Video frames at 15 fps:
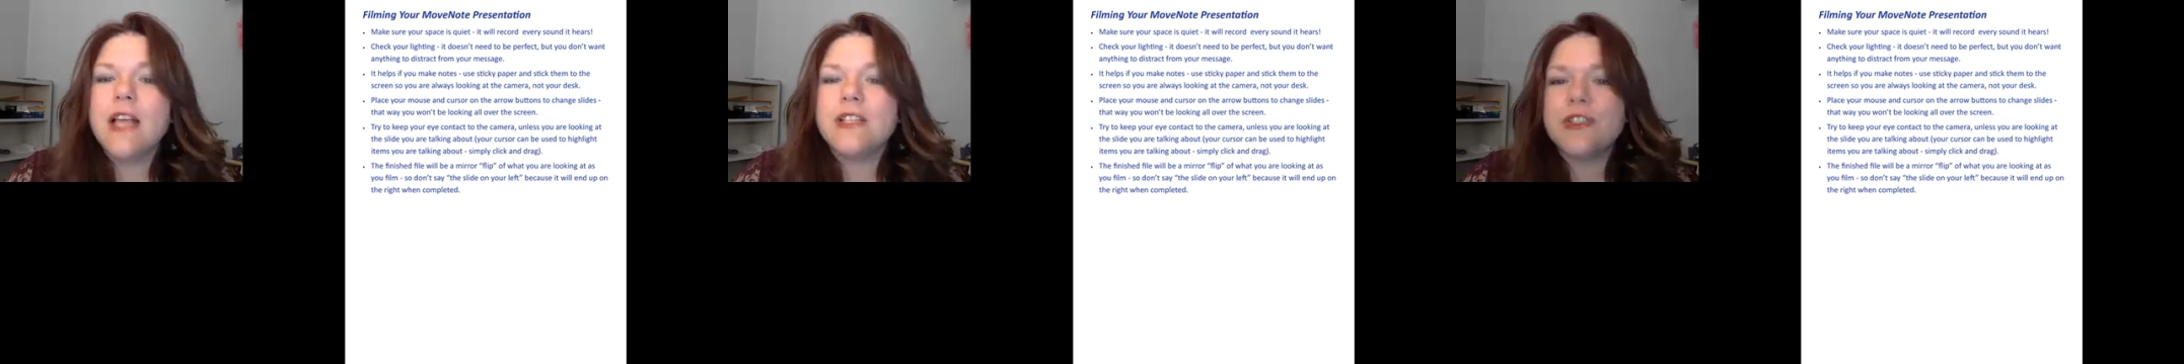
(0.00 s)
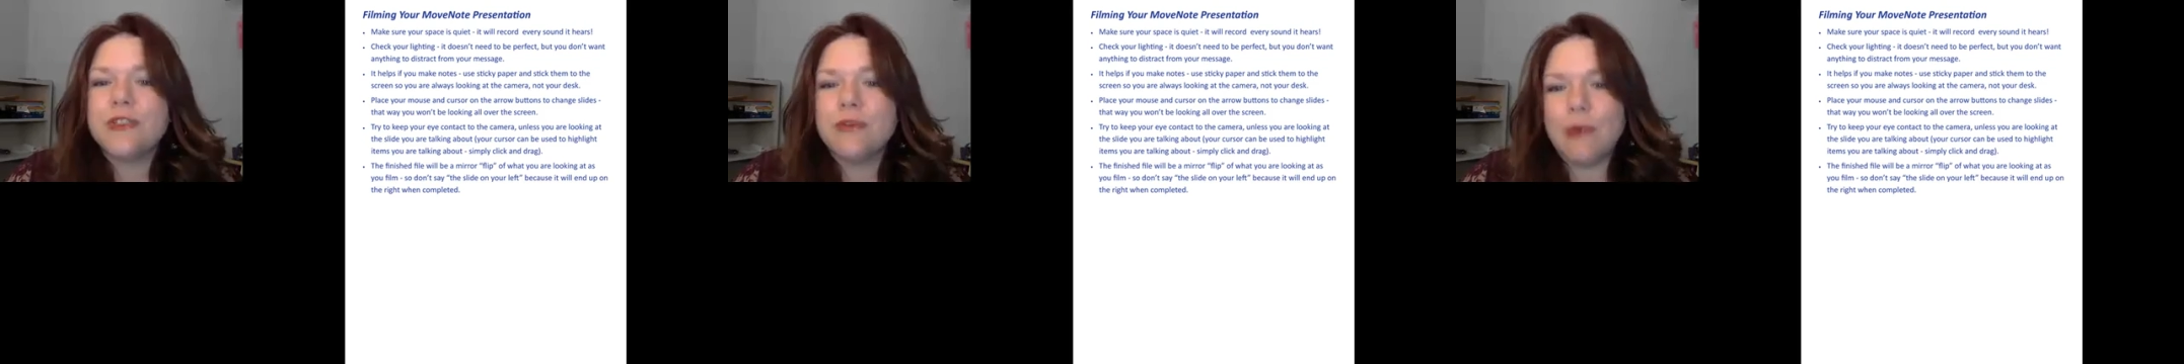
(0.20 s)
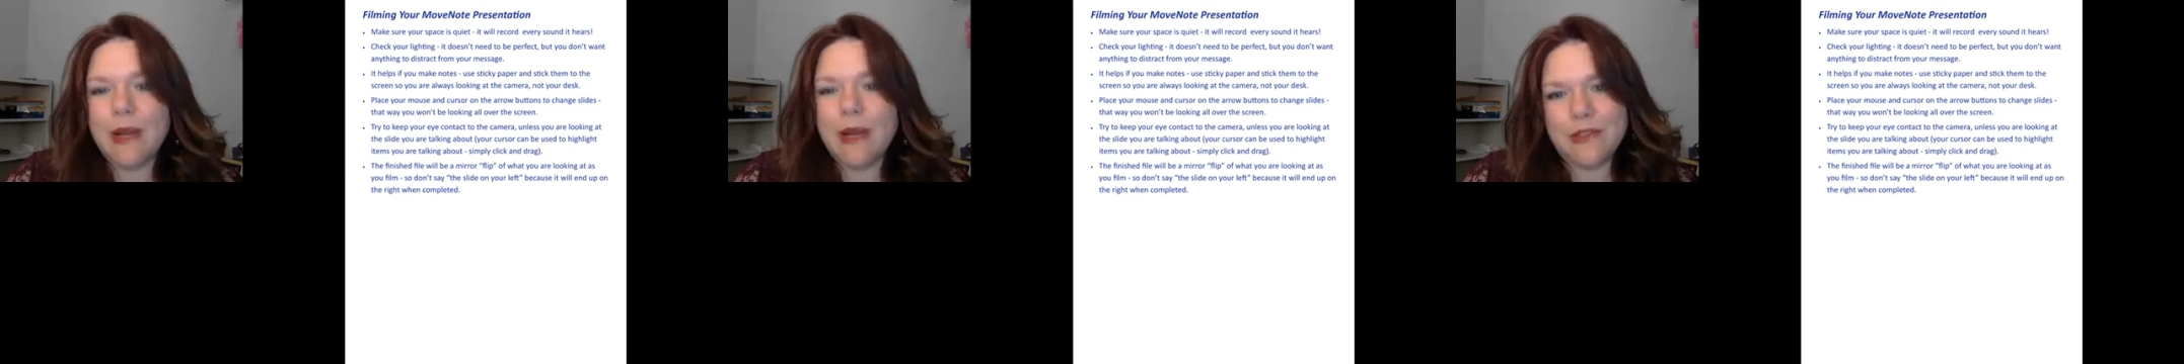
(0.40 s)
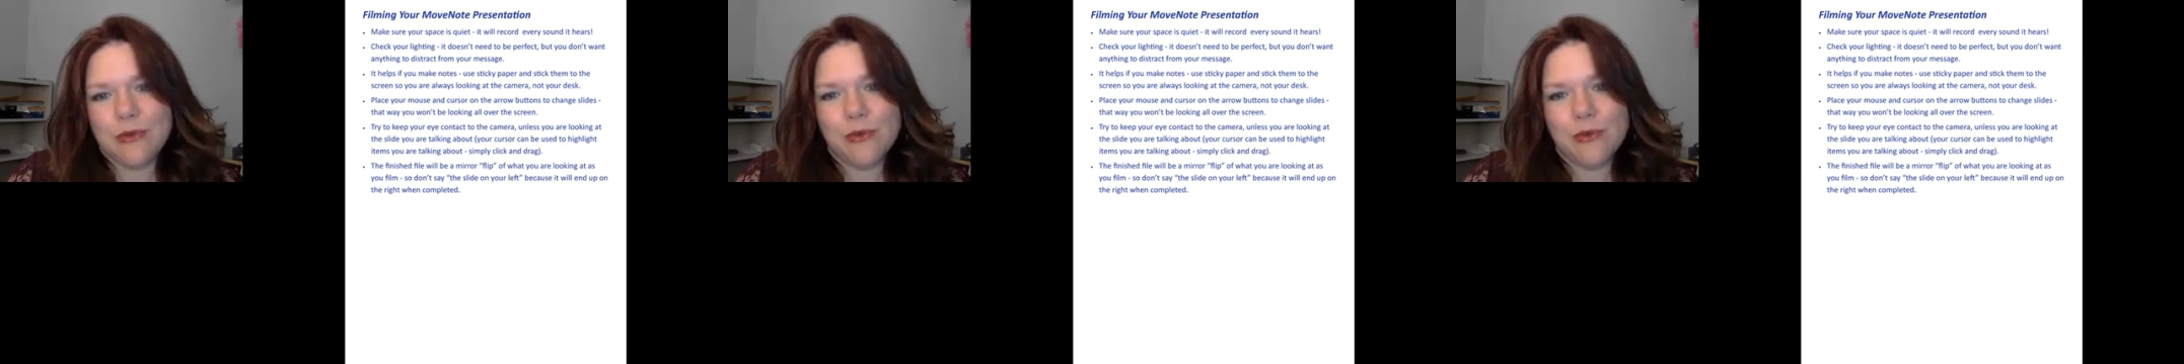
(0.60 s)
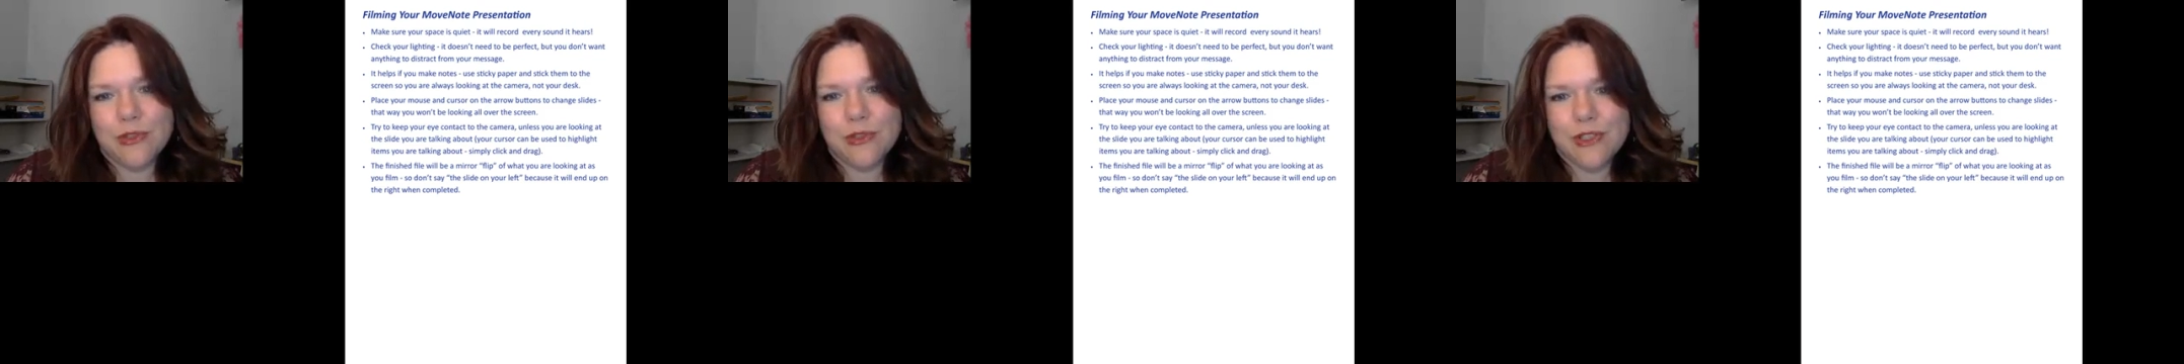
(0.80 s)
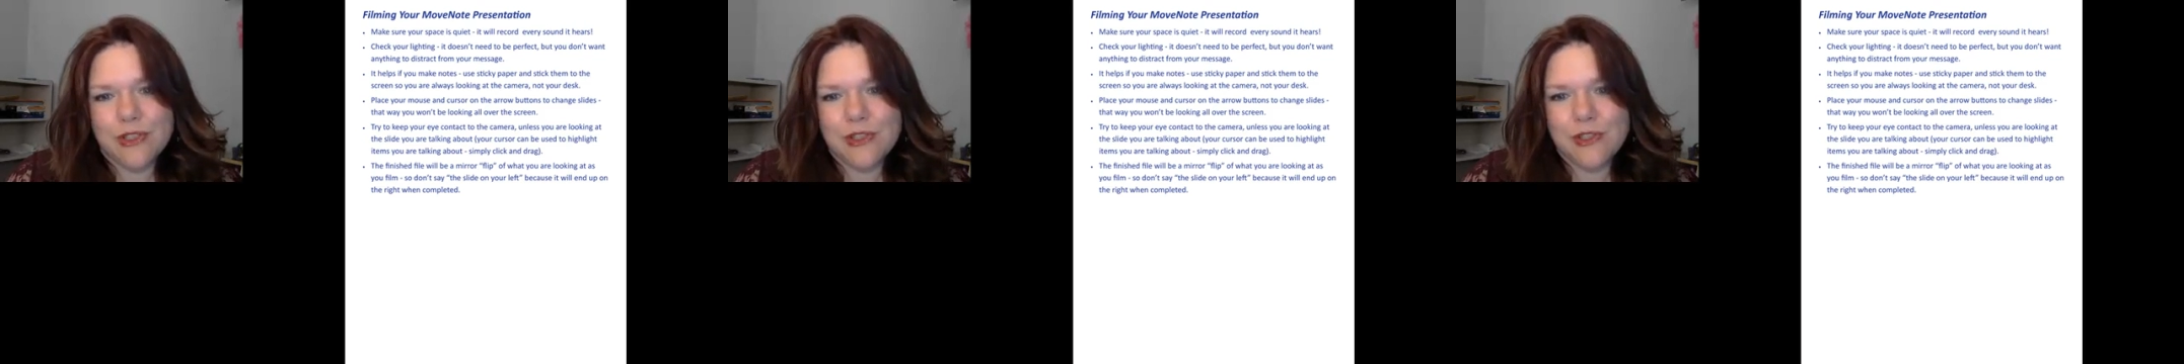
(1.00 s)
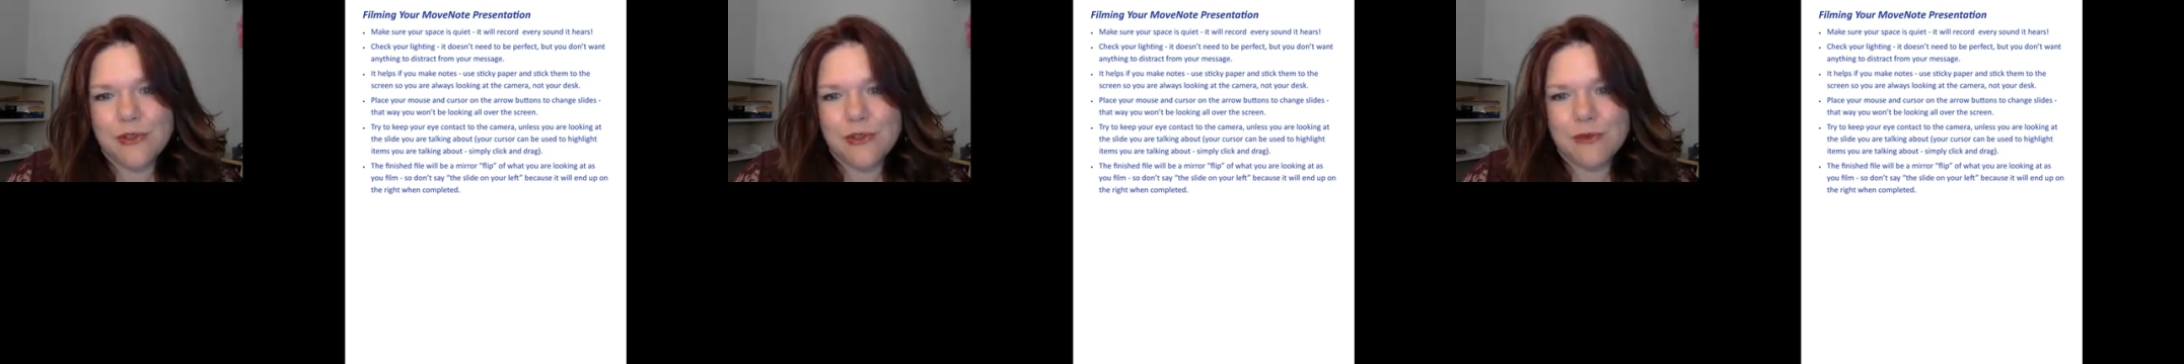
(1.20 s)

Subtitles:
It's a great tool just